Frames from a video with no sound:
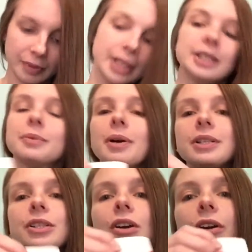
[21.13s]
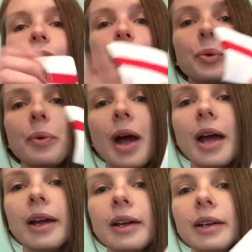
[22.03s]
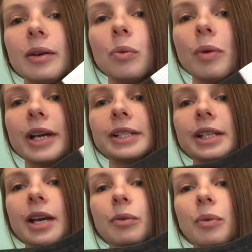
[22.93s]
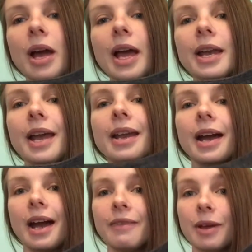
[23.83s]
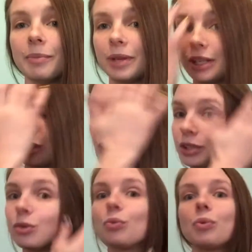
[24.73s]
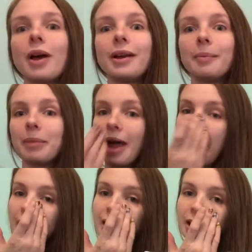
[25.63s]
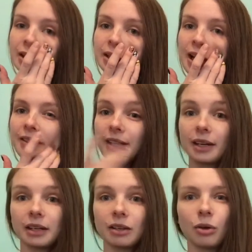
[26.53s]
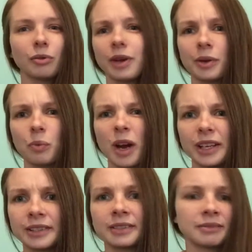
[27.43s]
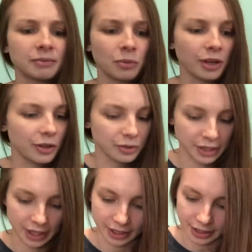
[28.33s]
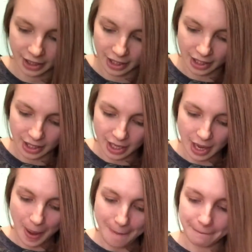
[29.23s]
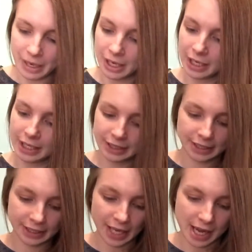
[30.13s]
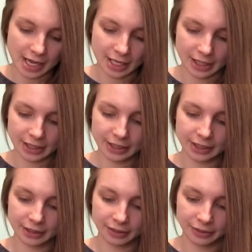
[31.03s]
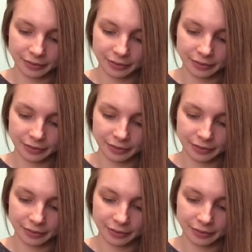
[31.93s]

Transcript: These ones are in gray, white, and red, and I have them in just red and black, I think, or red and white, one of those things but it says,